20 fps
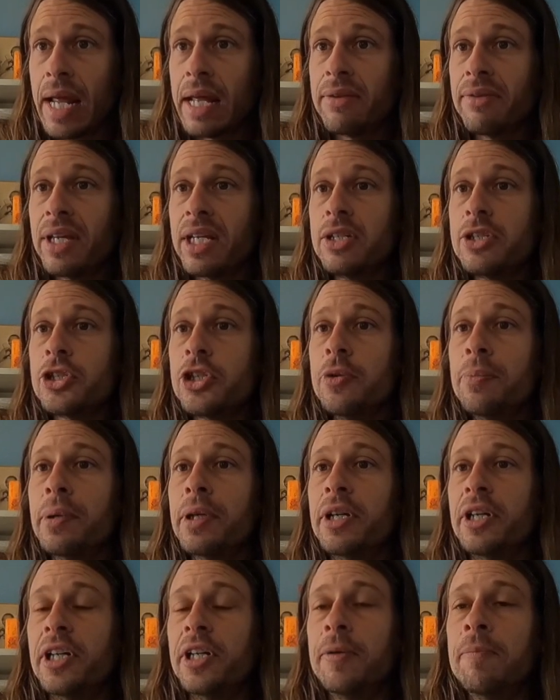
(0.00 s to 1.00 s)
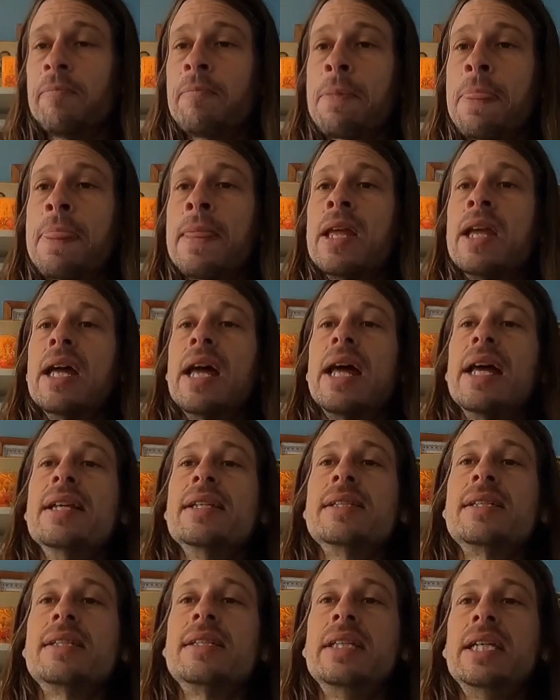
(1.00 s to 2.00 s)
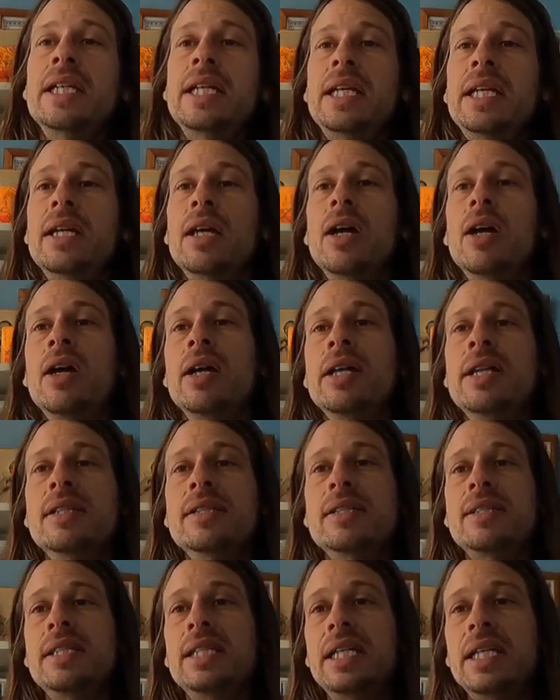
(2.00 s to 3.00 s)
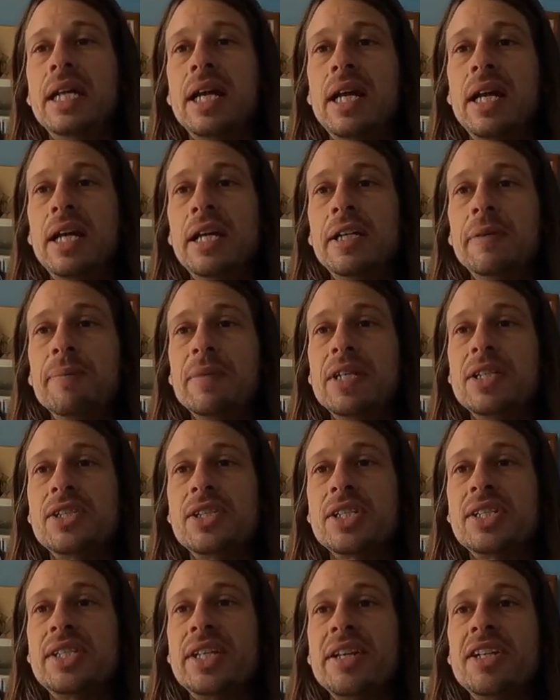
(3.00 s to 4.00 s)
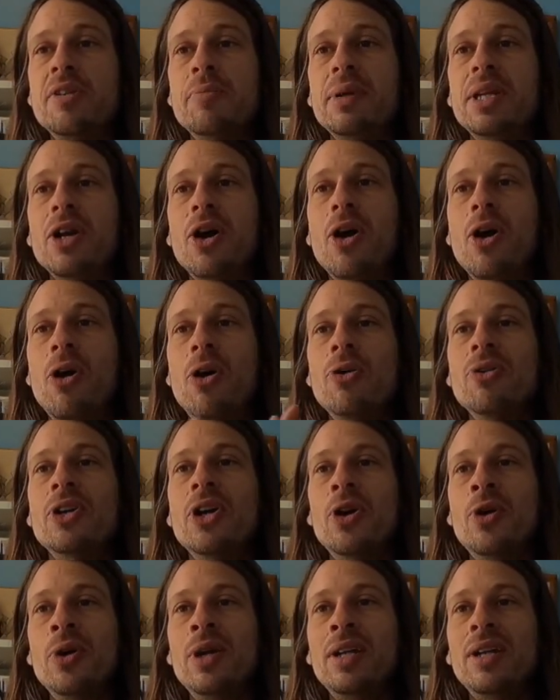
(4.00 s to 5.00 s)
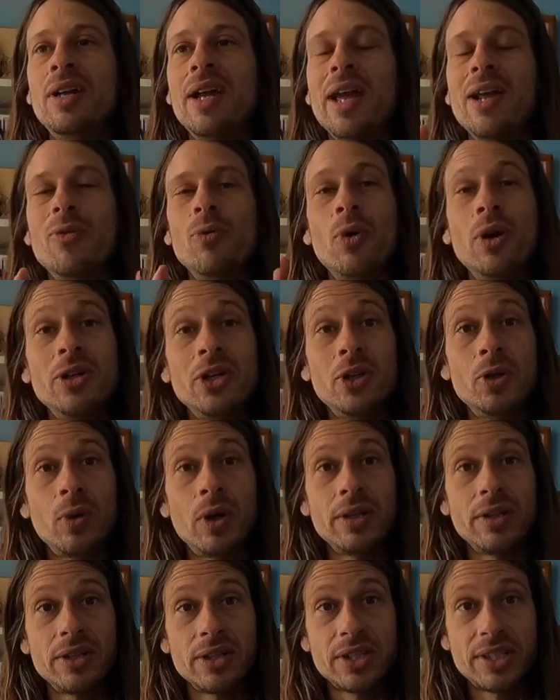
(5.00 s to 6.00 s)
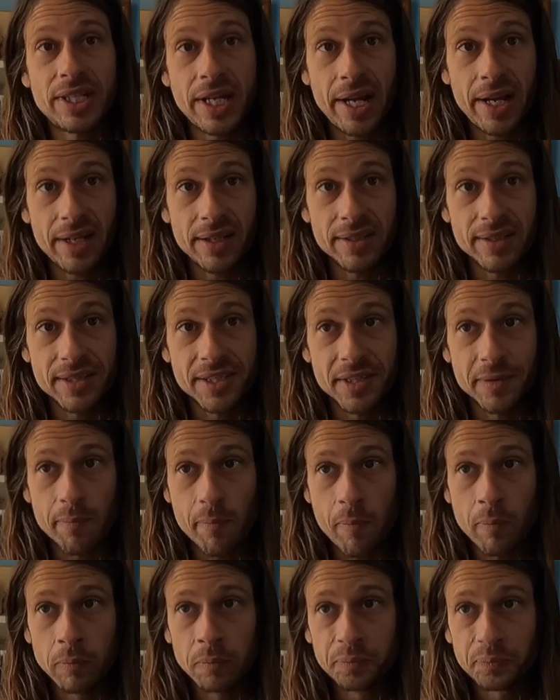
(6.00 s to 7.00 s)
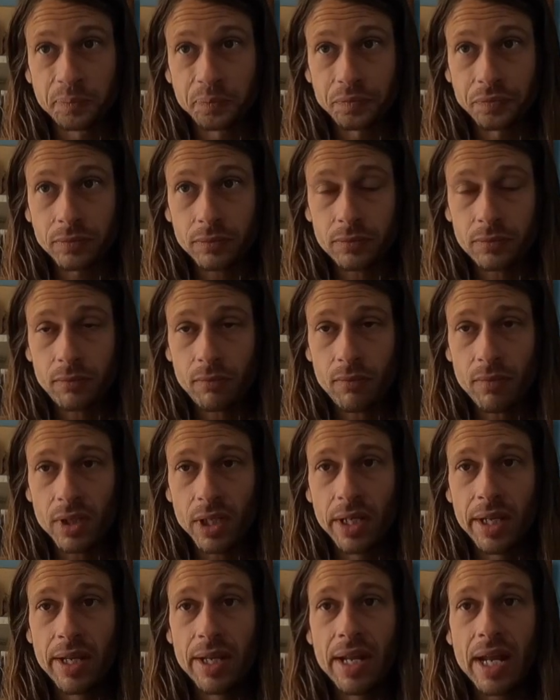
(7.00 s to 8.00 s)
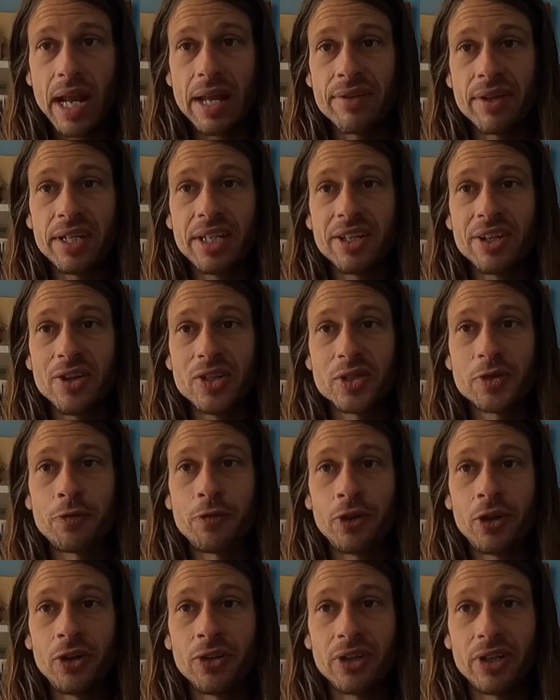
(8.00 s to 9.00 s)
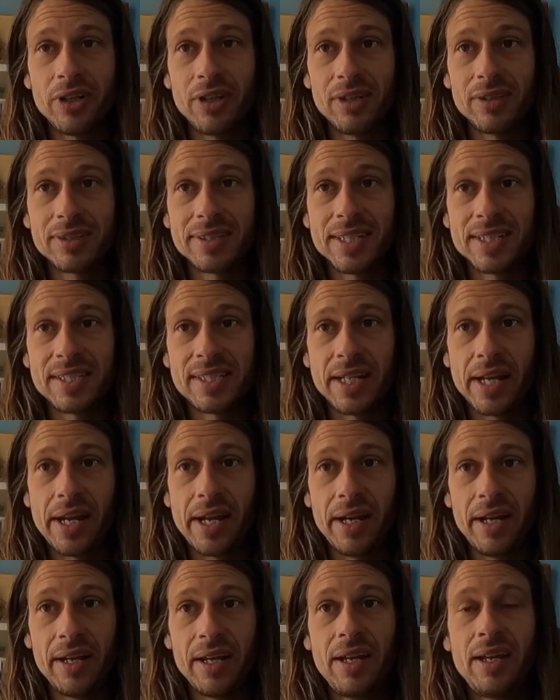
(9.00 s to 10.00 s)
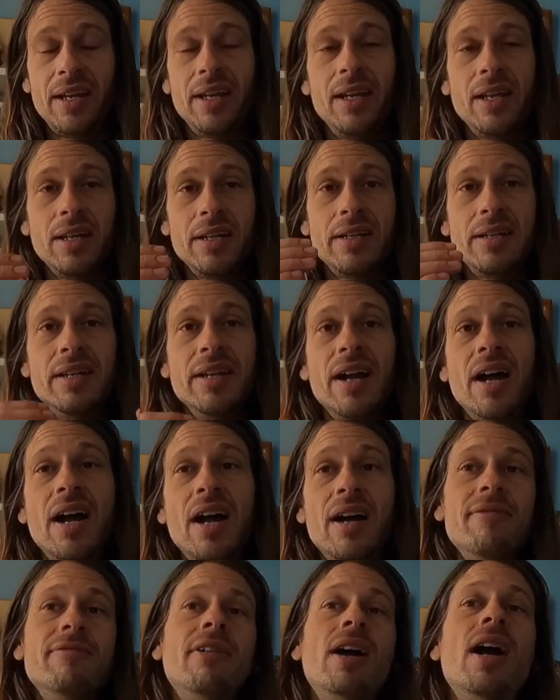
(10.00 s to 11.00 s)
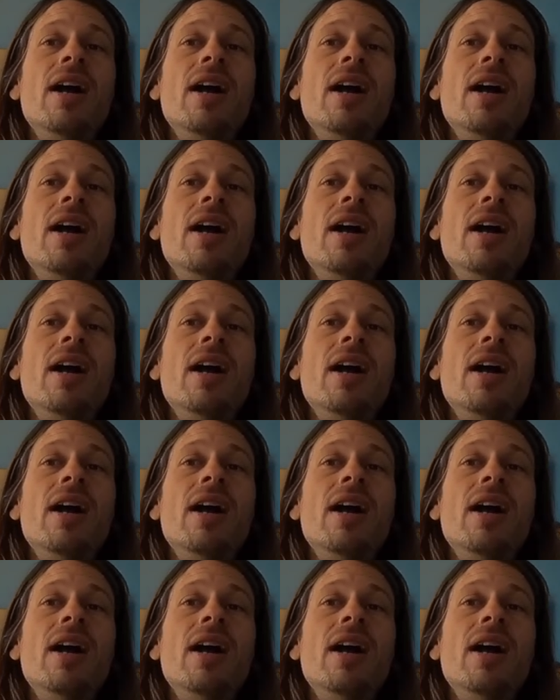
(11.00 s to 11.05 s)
then Jupiter is just said to be all-knowing and one who understands. And then he goes further to say Na